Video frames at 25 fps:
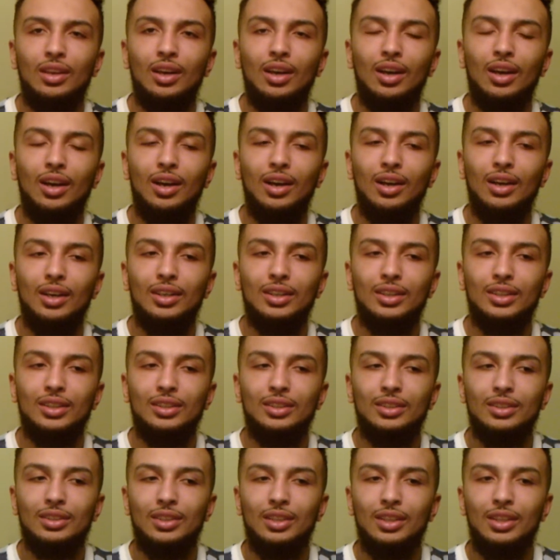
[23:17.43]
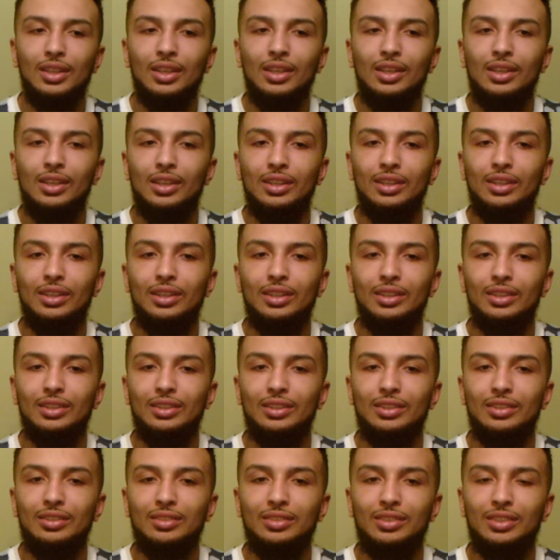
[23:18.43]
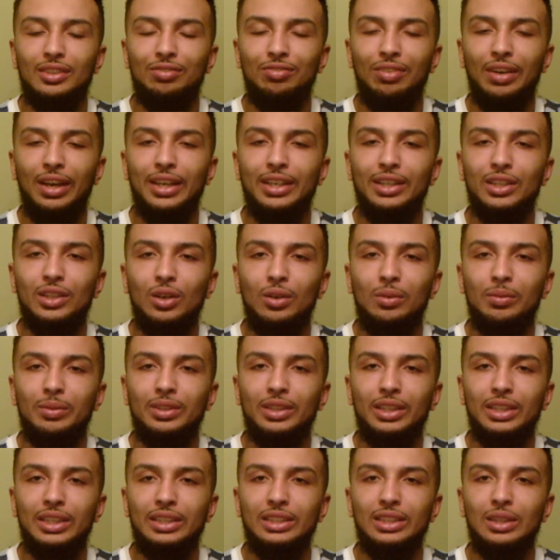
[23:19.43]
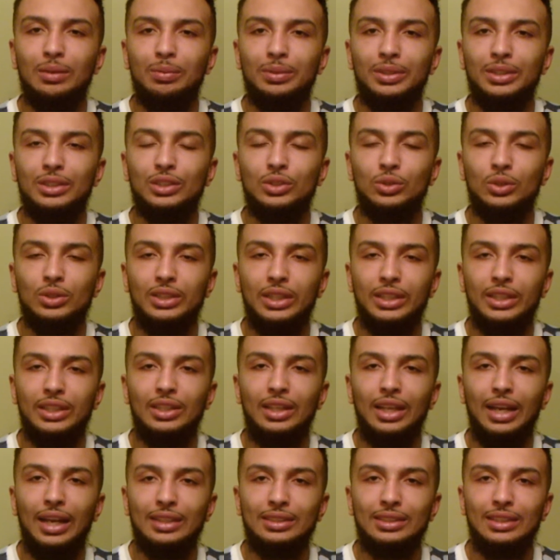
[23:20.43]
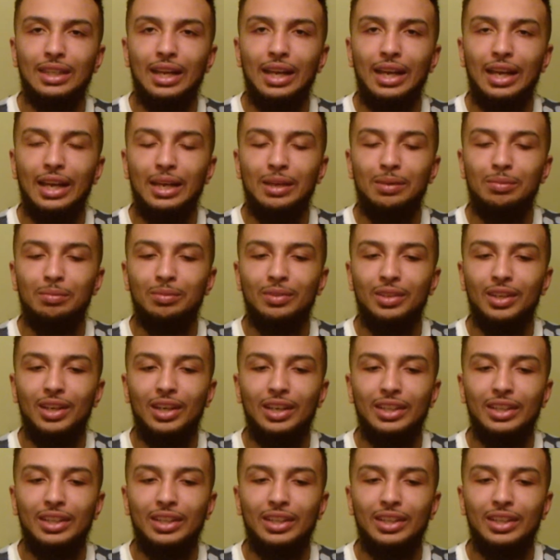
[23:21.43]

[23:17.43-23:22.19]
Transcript: in the fight leading up against Ortega last time.